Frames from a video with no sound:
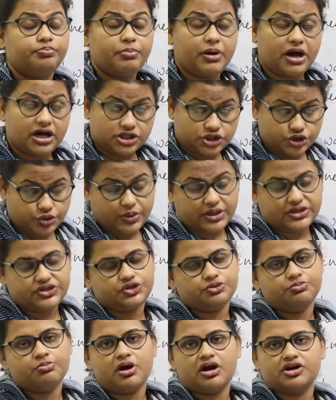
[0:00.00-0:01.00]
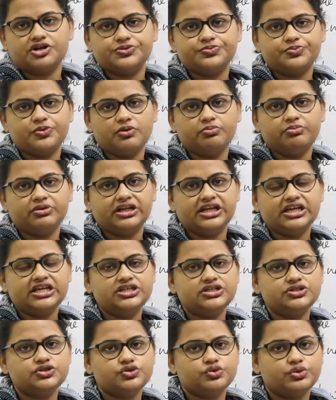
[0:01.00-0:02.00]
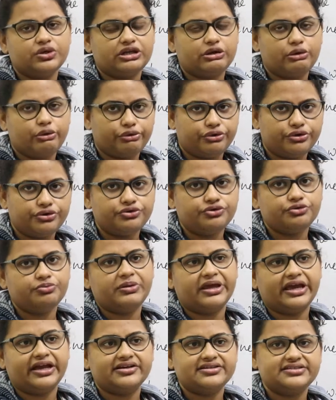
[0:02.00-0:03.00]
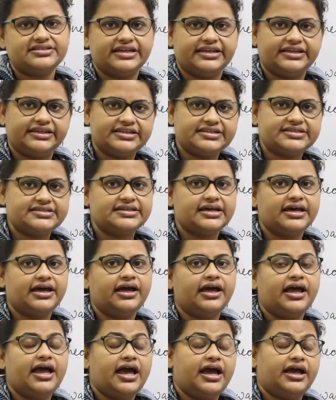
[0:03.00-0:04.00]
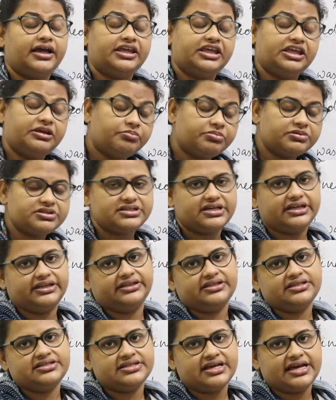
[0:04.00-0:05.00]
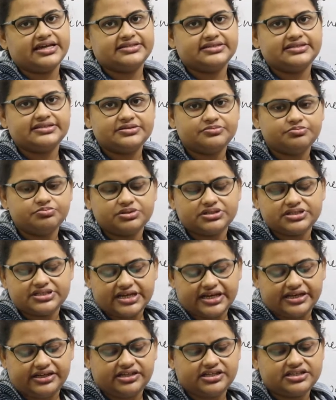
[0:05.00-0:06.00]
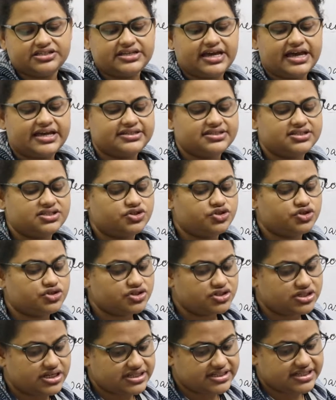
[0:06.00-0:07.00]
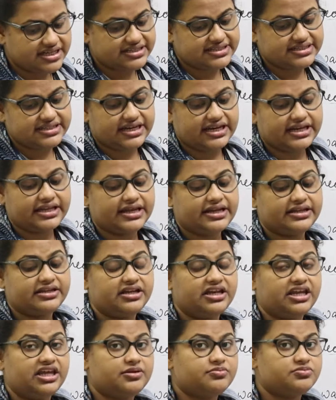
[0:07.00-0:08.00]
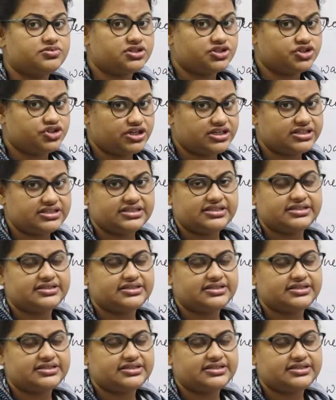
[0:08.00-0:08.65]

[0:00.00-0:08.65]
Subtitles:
punctuation marks properly. So in order to make a sentence, keep a sentence as a simple sentence. Just as I say that the name suggests